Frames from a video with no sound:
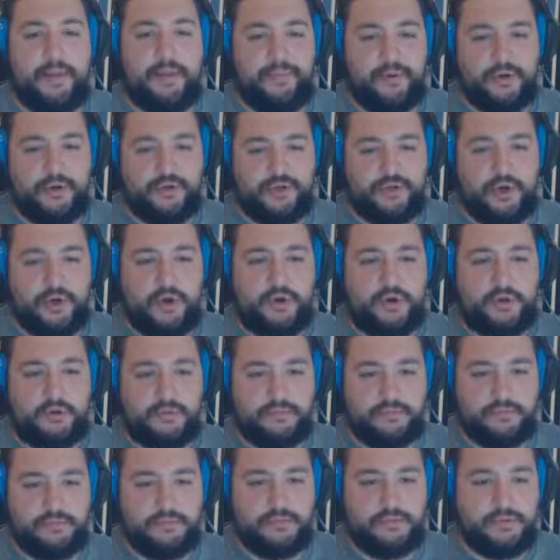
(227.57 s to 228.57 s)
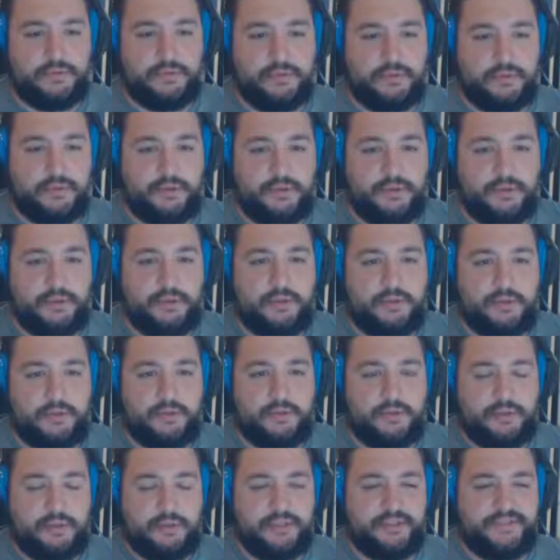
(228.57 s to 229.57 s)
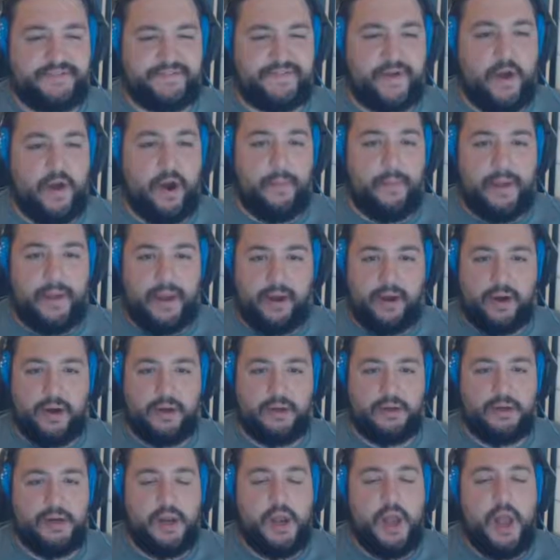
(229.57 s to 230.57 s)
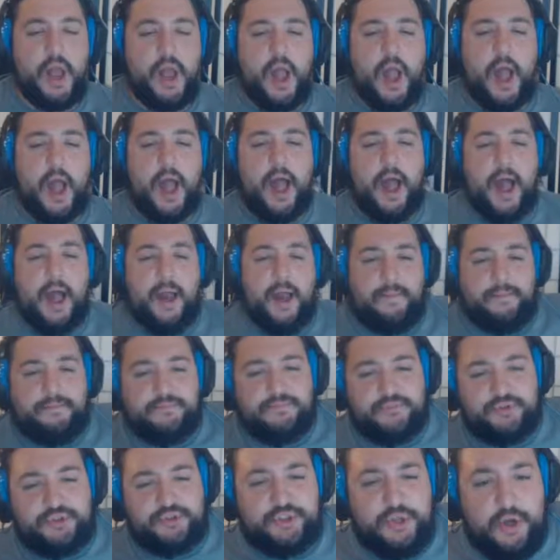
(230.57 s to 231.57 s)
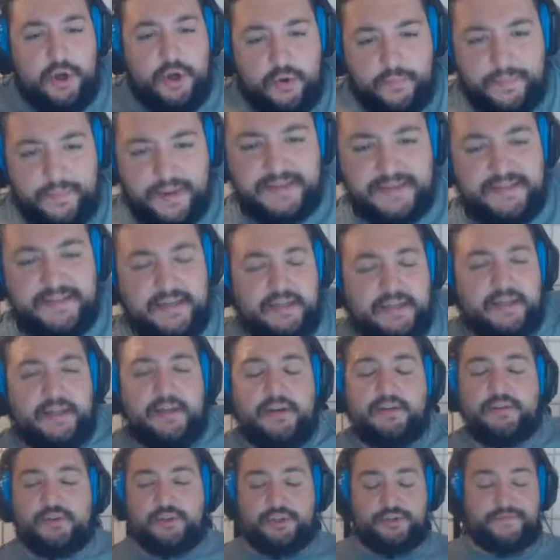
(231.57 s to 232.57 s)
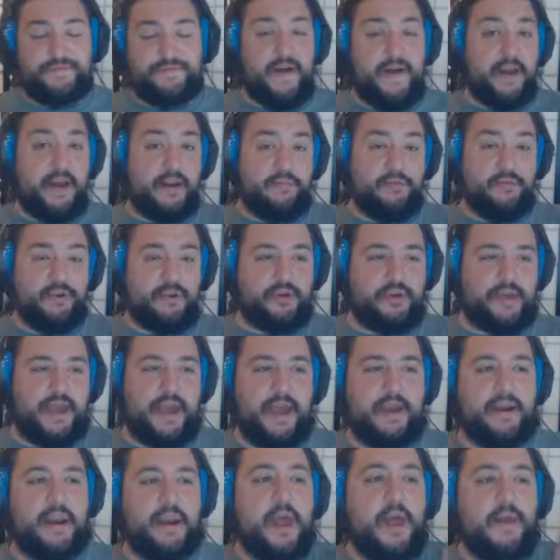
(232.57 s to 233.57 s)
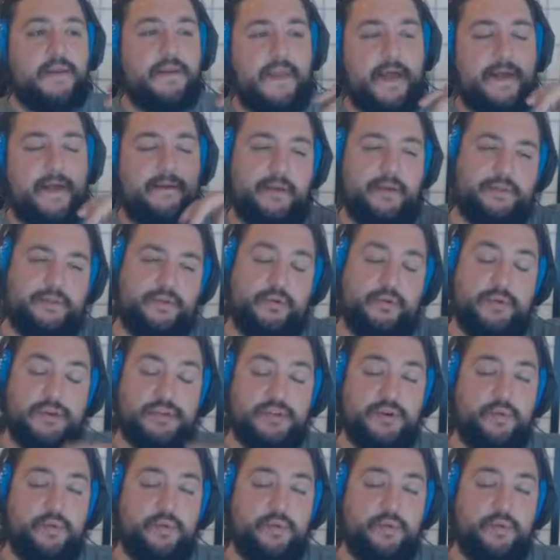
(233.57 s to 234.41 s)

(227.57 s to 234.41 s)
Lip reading: per turn is far better. So basically you just find him when you can. Now, the reason